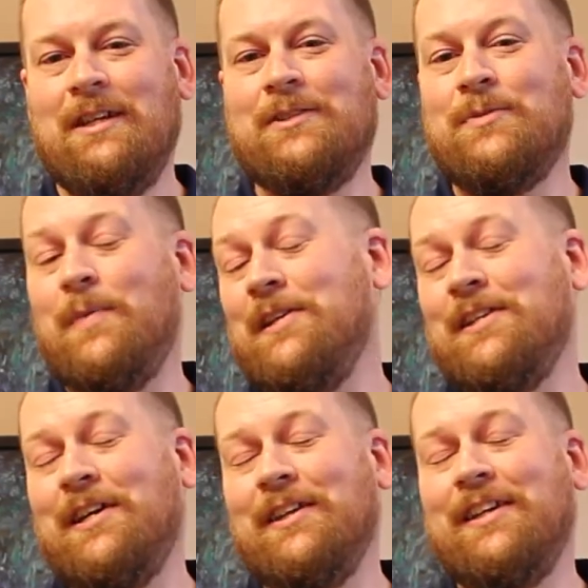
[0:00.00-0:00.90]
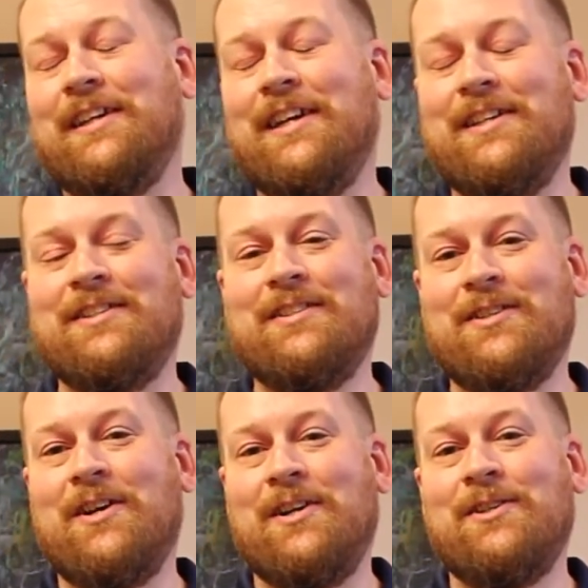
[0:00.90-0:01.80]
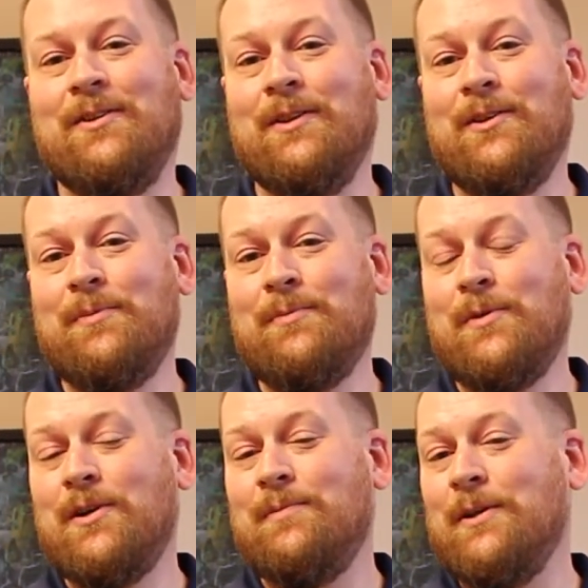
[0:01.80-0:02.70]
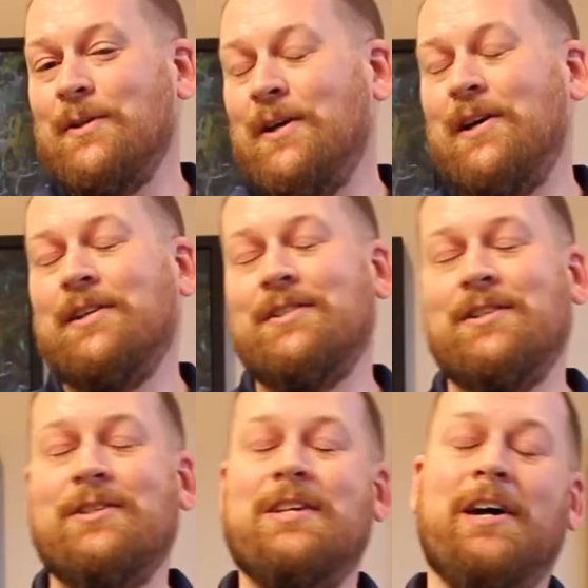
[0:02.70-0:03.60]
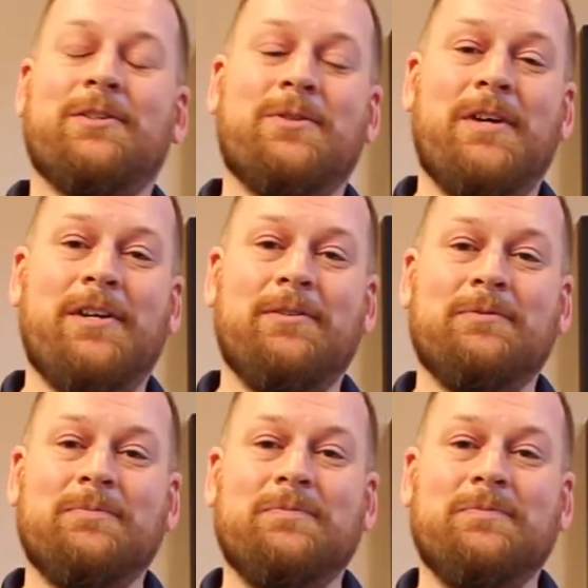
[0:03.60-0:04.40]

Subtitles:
It's Ben Dailey again to talk to you a little bit more about the R&D tax credit.